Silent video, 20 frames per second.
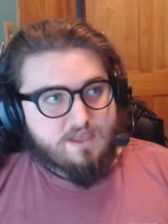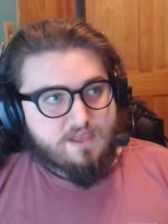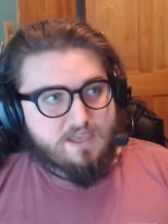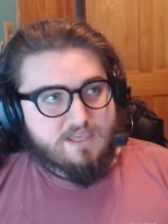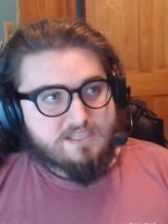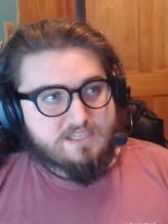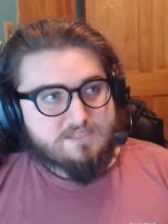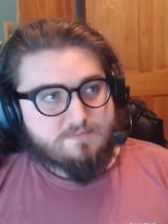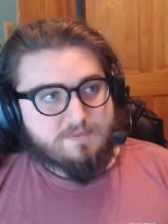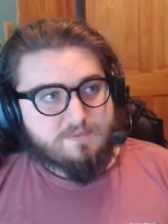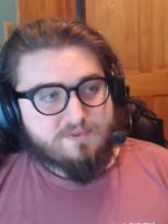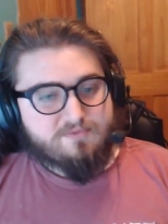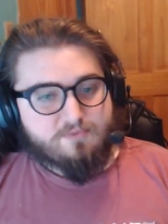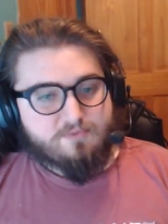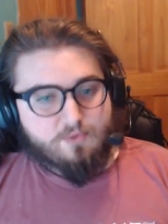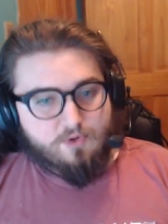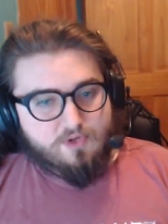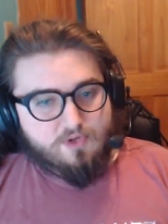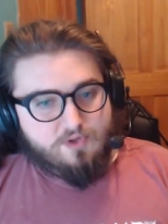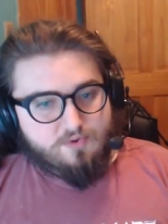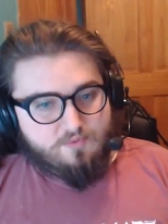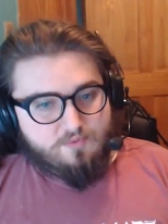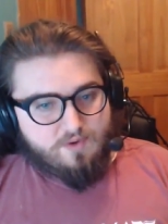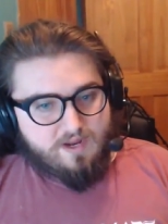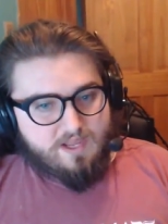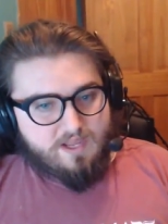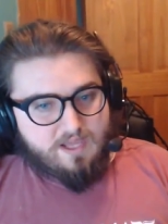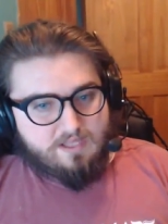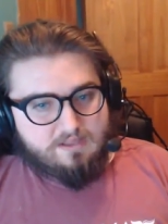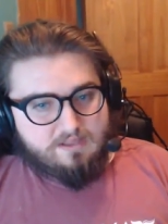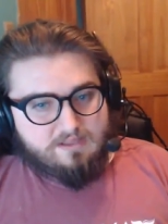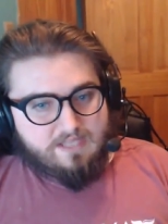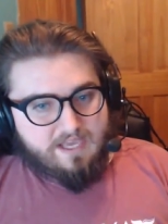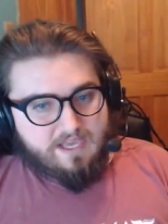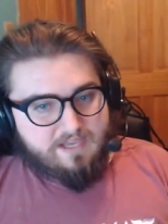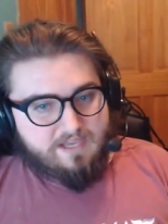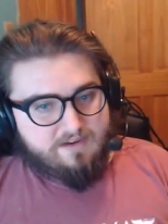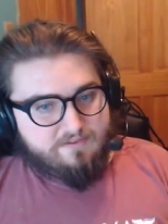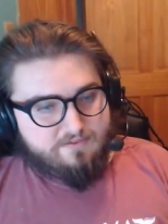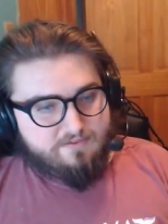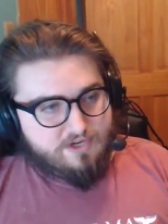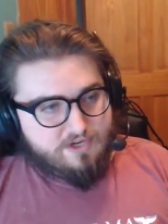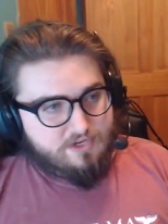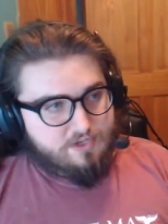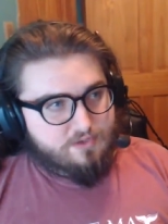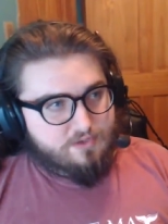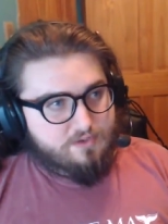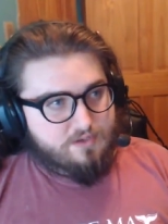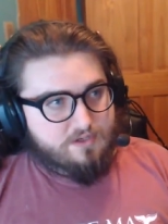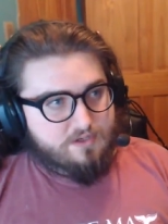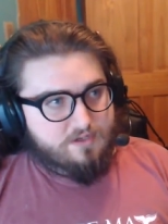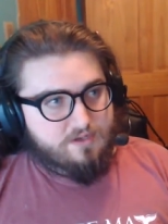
is before you write a line of code,